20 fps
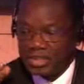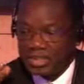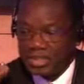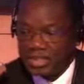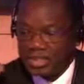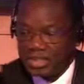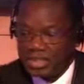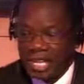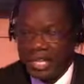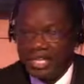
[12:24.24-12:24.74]

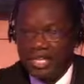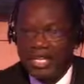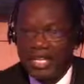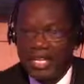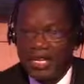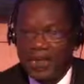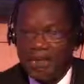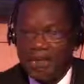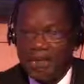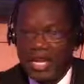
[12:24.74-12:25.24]
study
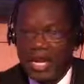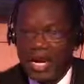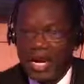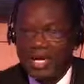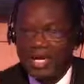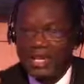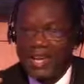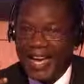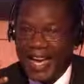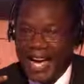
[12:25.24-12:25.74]
them
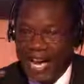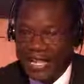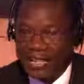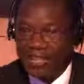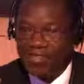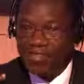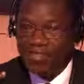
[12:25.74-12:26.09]
and add